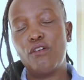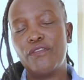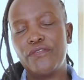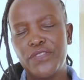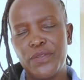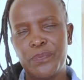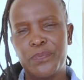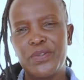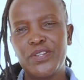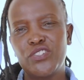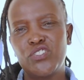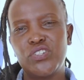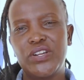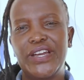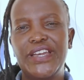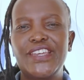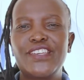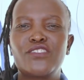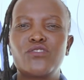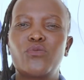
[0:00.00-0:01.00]
off the
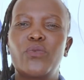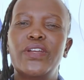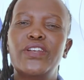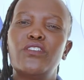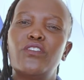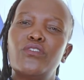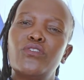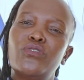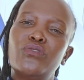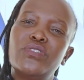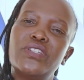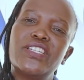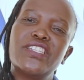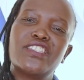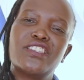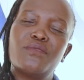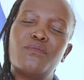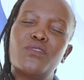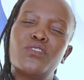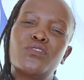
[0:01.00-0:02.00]
picture is when Oyundi
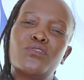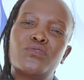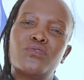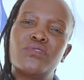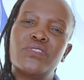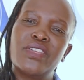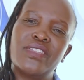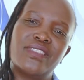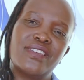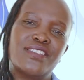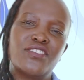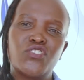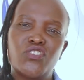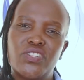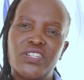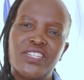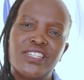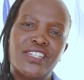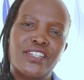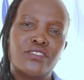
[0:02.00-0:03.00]
is able to do the things
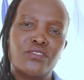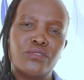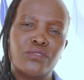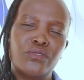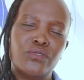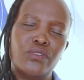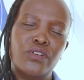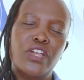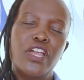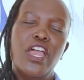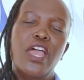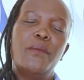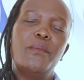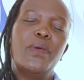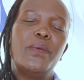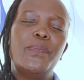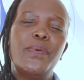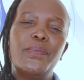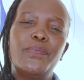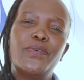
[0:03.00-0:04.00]
she needed to do?
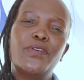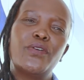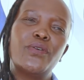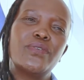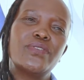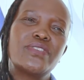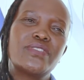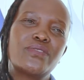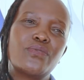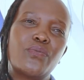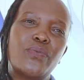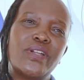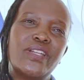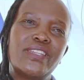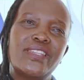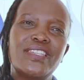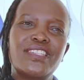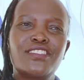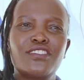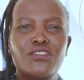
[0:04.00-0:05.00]
Maybe because
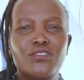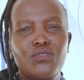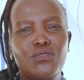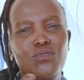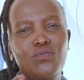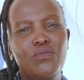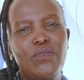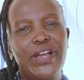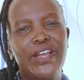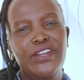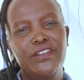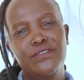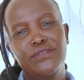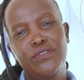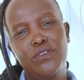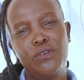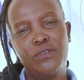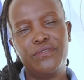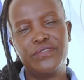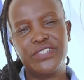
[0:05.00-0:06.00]
when these two were
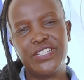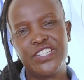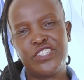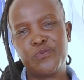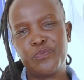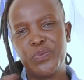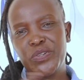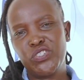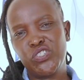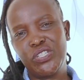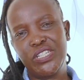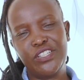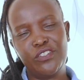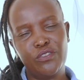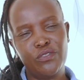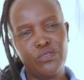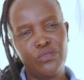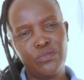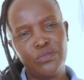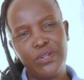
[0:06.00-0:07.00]
involved, especially
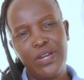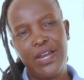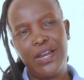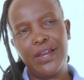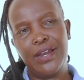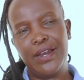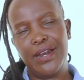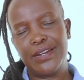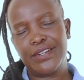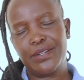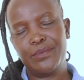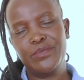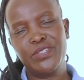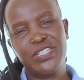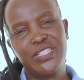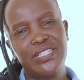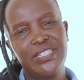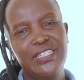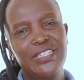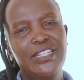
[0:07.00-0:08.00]
Aram
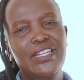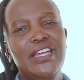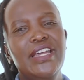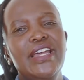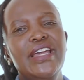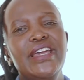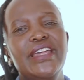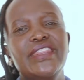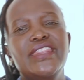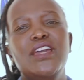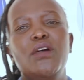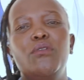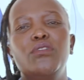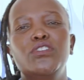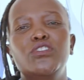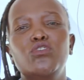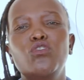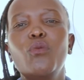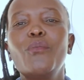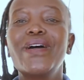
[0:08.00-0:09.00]
TD, there
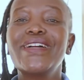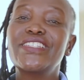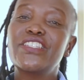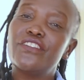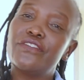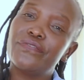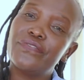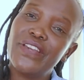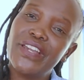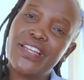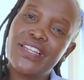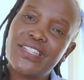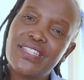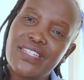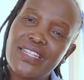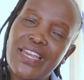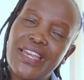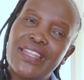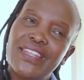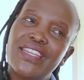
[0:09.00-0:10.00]
was so much
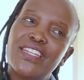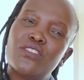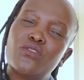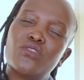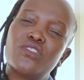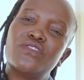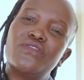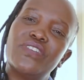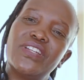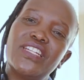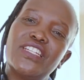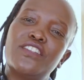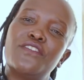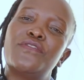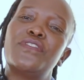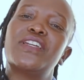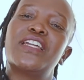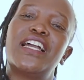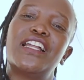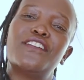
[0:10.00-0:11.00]
effect and it was very
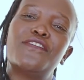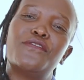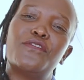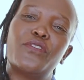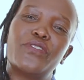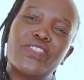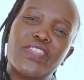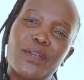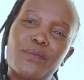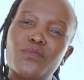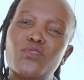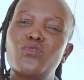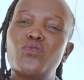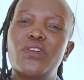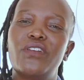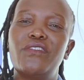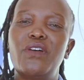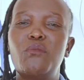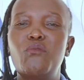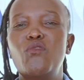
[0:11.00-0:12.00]
difficult for them to
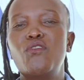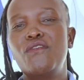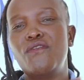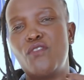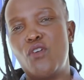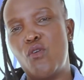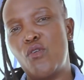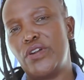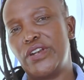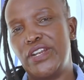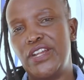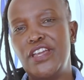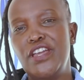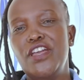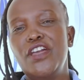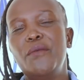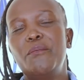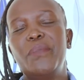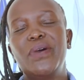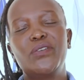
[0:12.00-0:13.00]
ever move on.
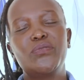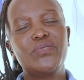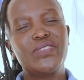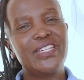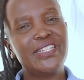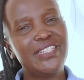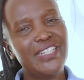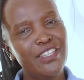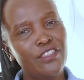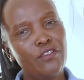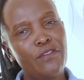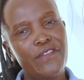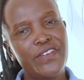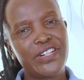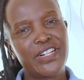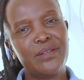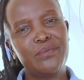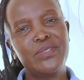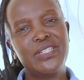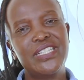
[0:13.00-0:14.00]
But with the death of
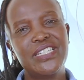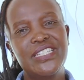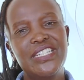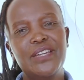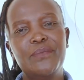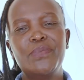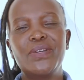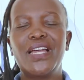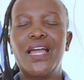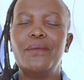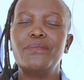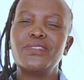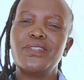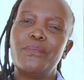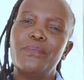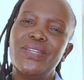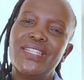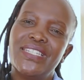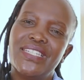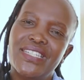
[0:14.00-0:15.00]
Aram TD, it becomes a
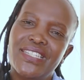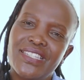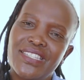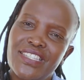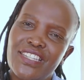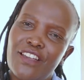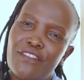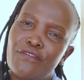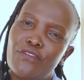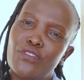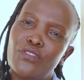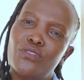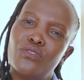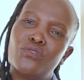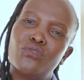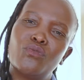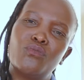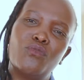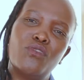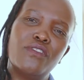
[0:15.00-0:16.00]
bit easier for you
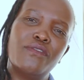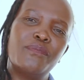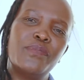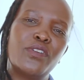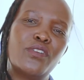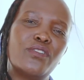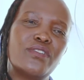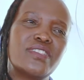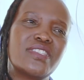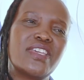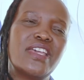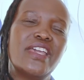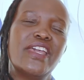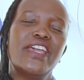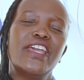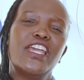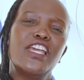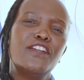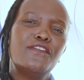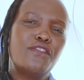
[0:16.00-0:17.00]
to move because
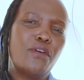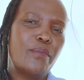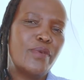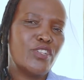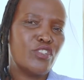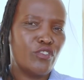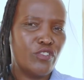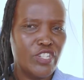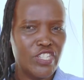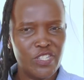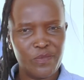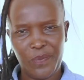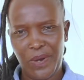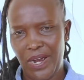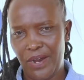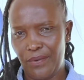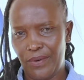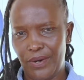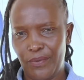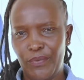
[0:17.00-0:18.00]
information is
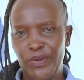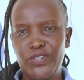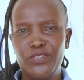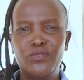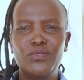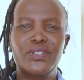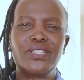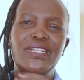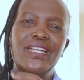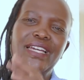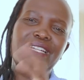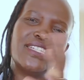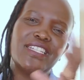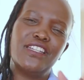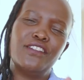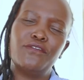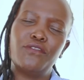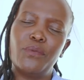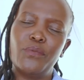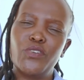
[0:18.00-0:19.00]
power. When you let
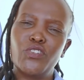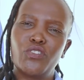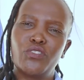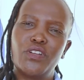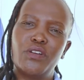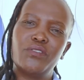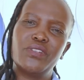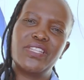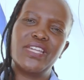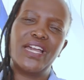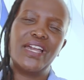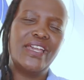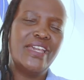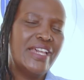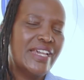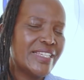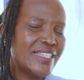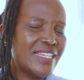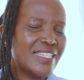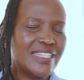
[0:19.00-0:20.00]
information out there,
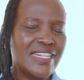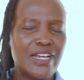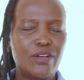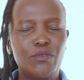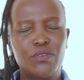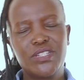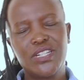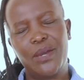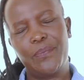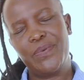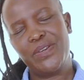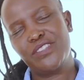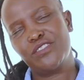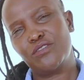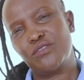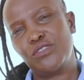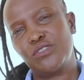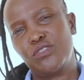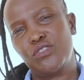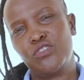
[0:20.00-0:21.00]
just like what happens
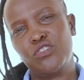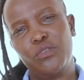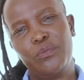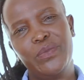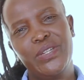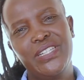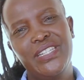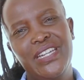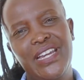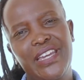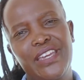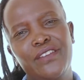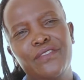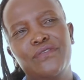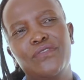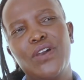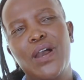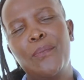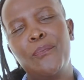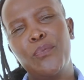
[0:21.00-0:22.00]
on social media,
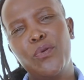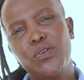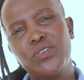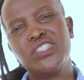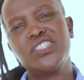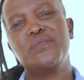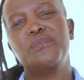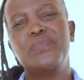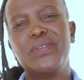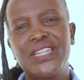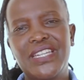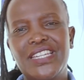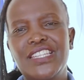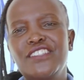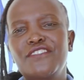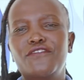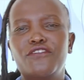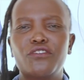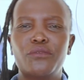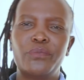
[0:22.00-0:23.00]
if a post
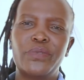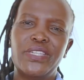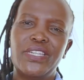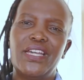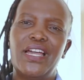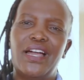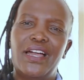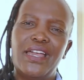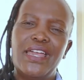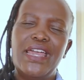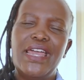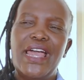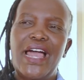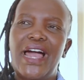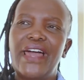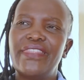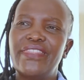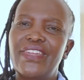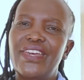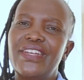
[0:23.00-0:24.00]
begins from here
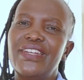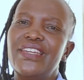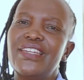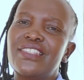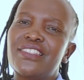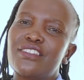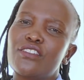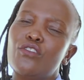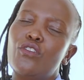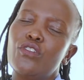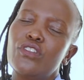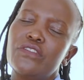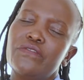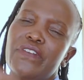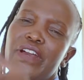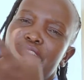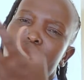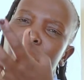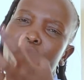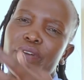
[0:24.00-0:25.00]
and then it goes
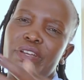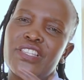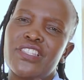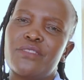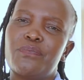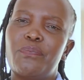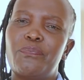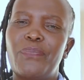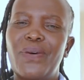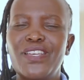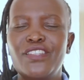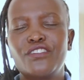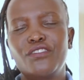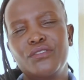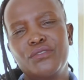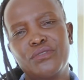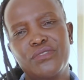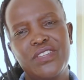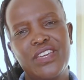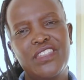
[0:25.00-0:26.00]
viral, it's passed
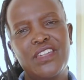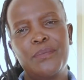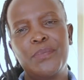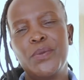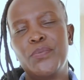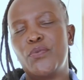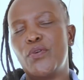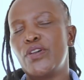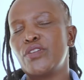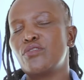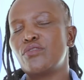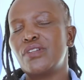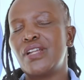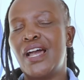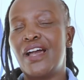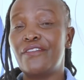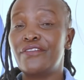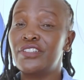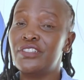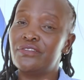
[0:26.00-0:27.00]
on to the other people, it will
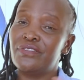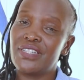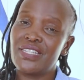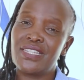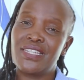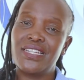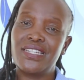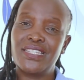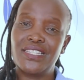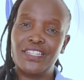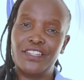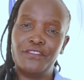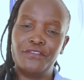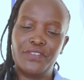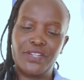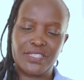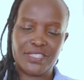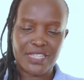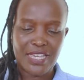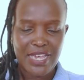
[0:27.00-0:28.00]
have devastating effects.
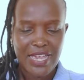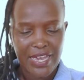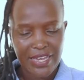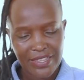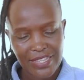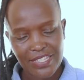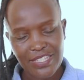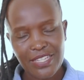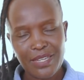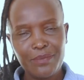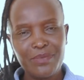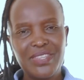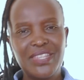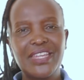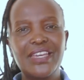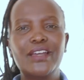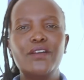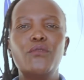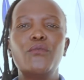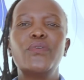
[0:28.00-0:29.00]
The same
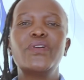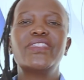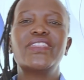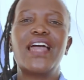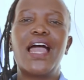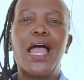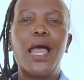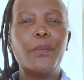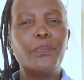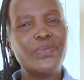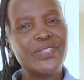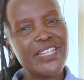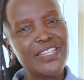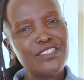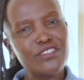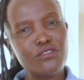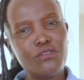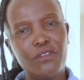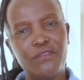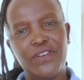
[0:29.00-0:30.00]
thing with the
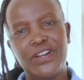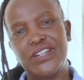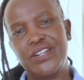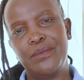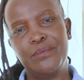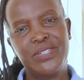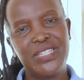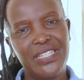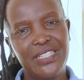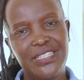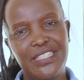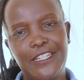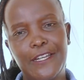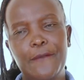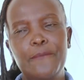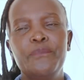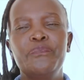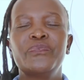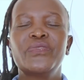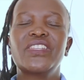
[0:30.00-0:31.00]
absence of Aram
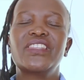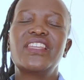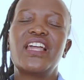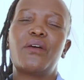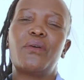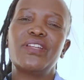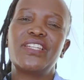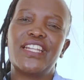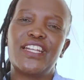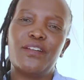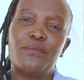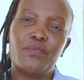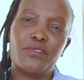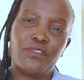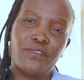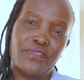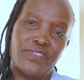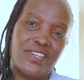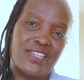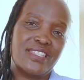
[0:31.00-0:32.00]
TD, there are quite a number
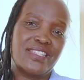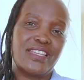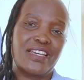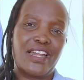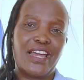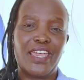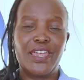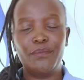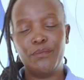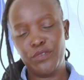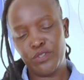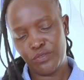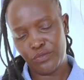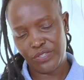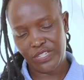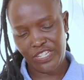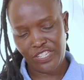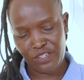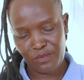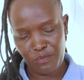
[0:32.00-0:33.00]
of things that are able to
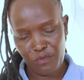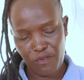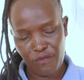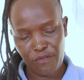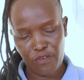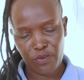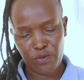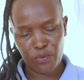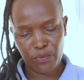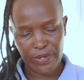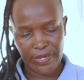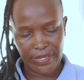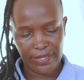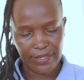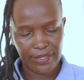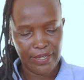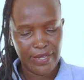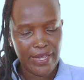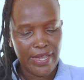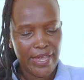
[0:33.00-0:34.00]
just move on
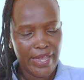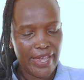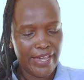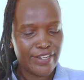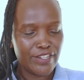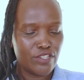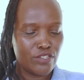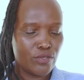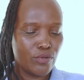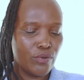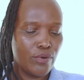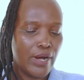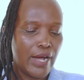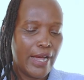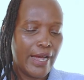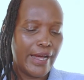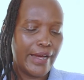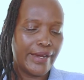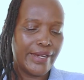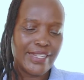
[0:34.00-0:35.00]
well. And so
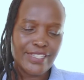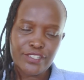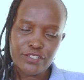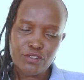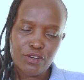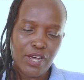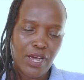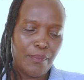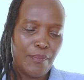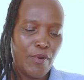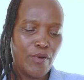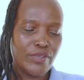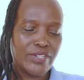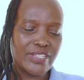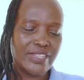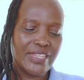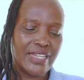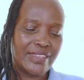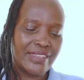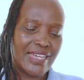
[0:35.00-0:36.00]
let's talk about
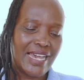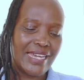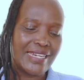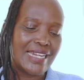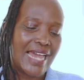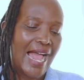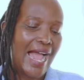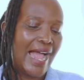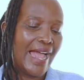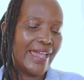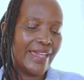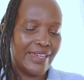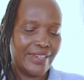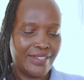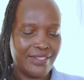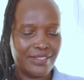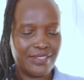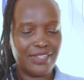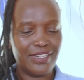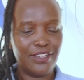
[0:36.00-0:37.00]
the Third Eye
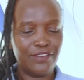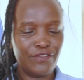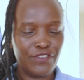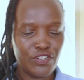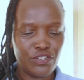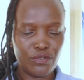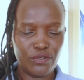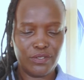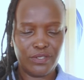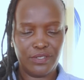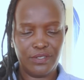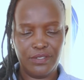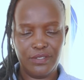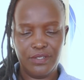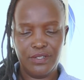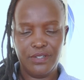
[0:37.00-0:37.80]
Television,